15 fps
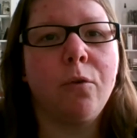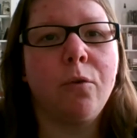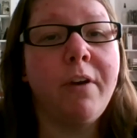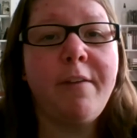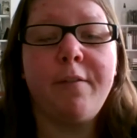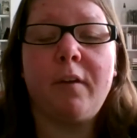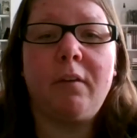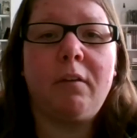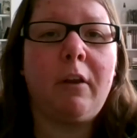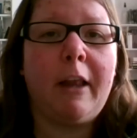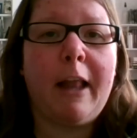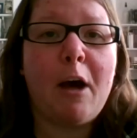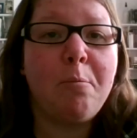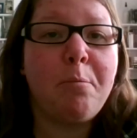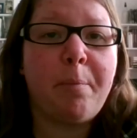or even
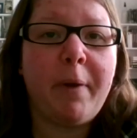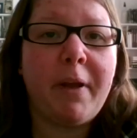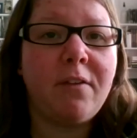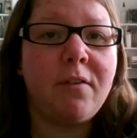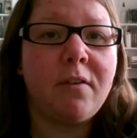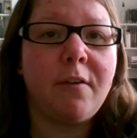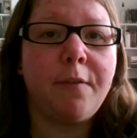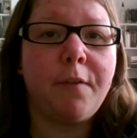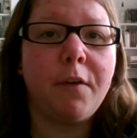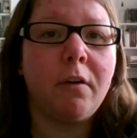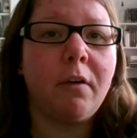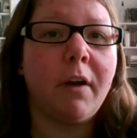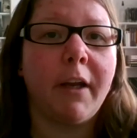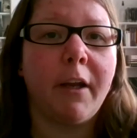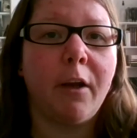lab-based, if there
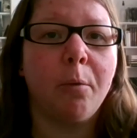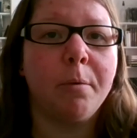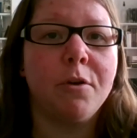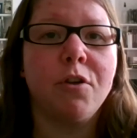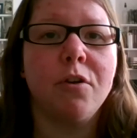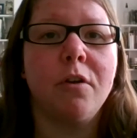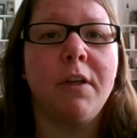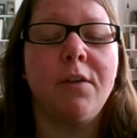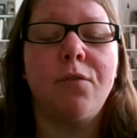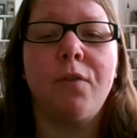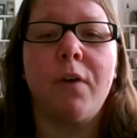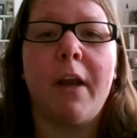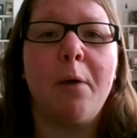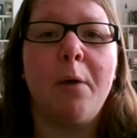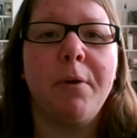are any opportunities for
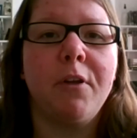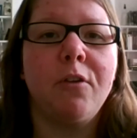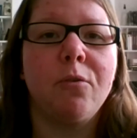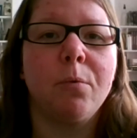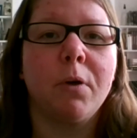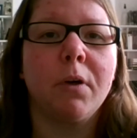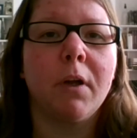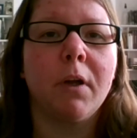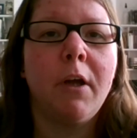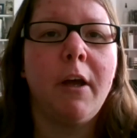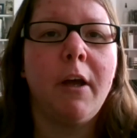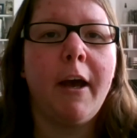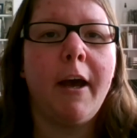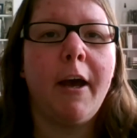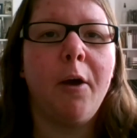lab-based work,
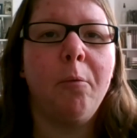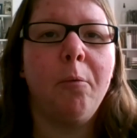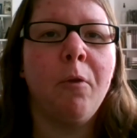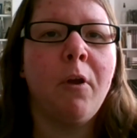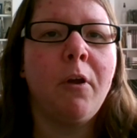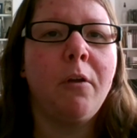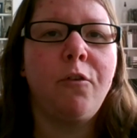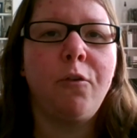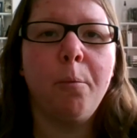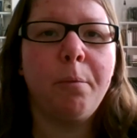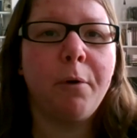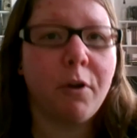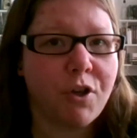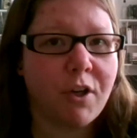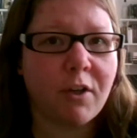doing
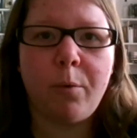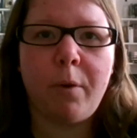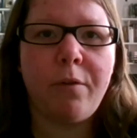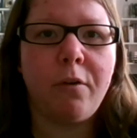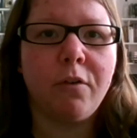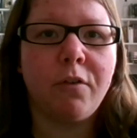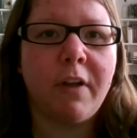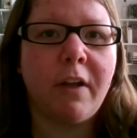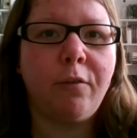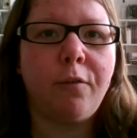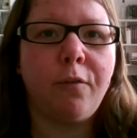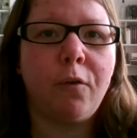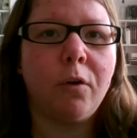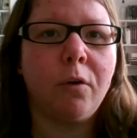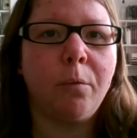projects with yourself
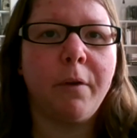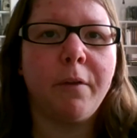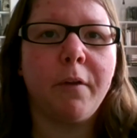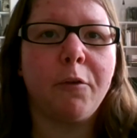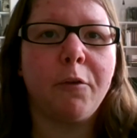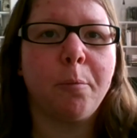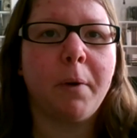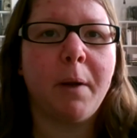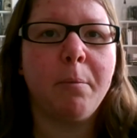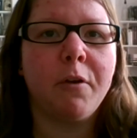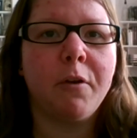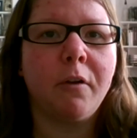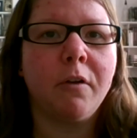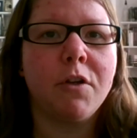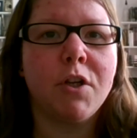or with other
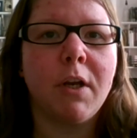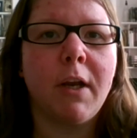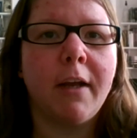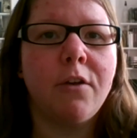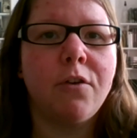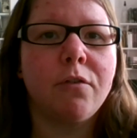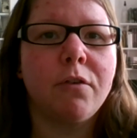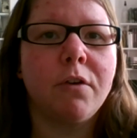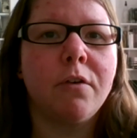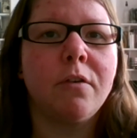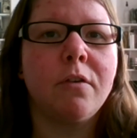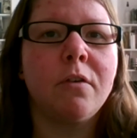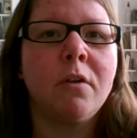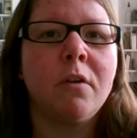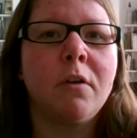primatology
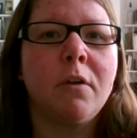lecturers.